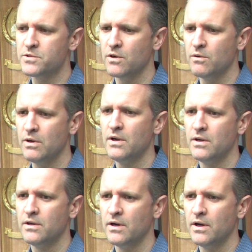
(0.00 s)
So
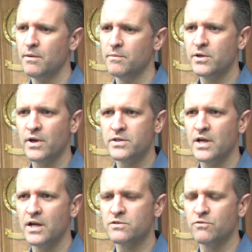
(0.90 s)
be a great
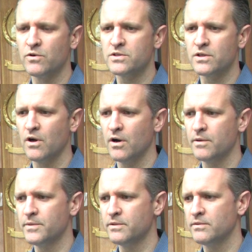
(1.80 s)
challenge for us to guard
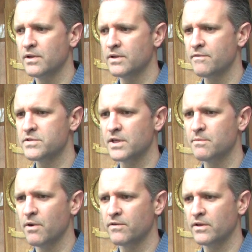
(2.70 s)
them and obviously
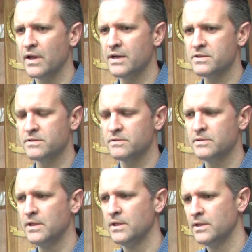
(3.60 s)
keep them off the glass
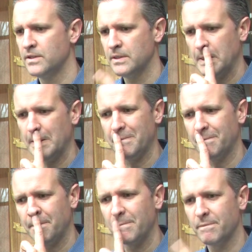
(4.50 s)
and
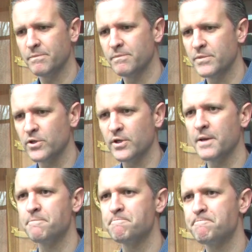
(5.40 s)
be a good game.